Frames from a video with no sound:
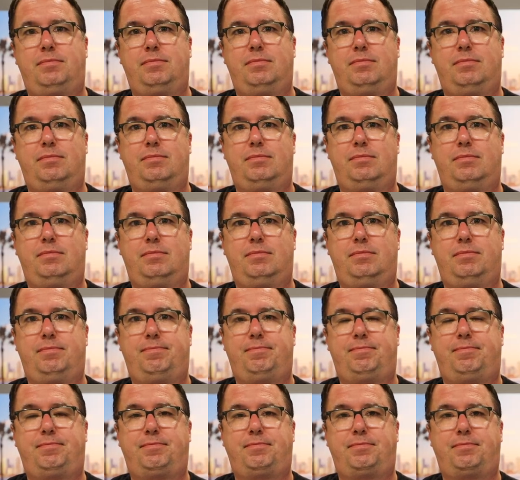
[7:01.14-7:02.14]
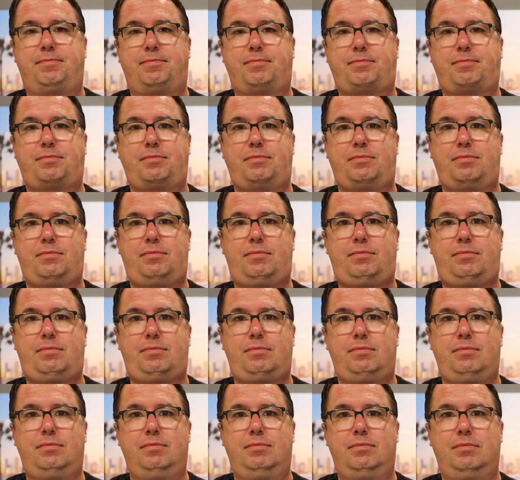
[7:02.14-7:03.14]

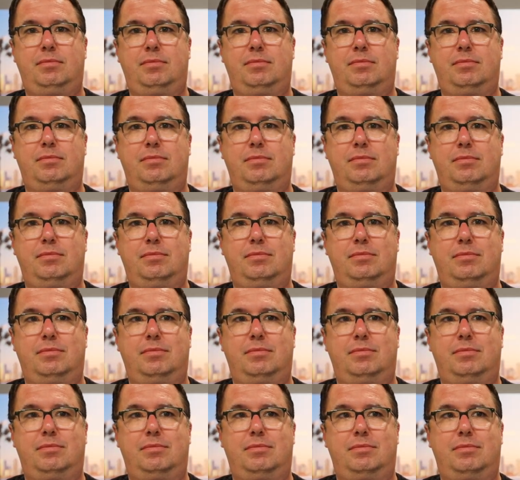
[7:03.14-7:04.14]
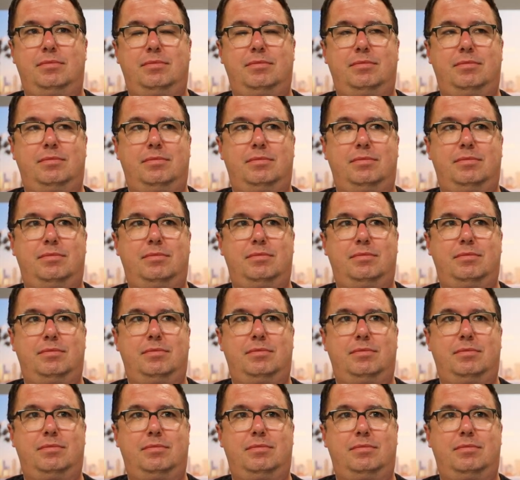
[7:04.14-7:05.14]

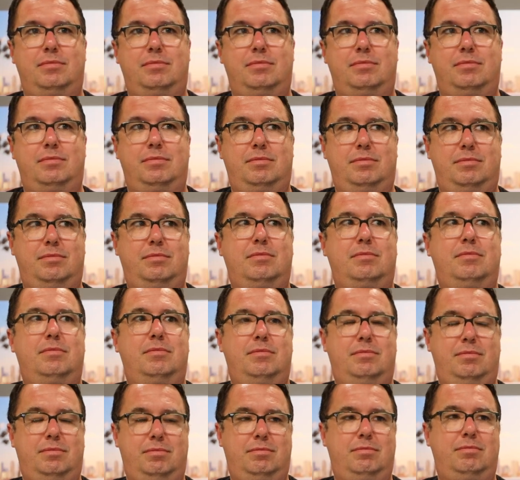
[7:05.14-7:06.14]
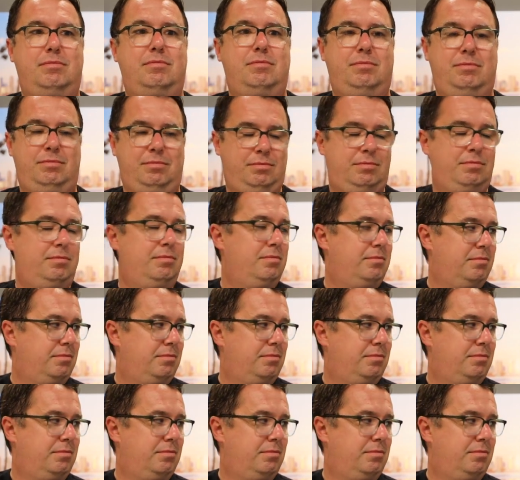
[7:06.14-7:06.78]
(not speaking)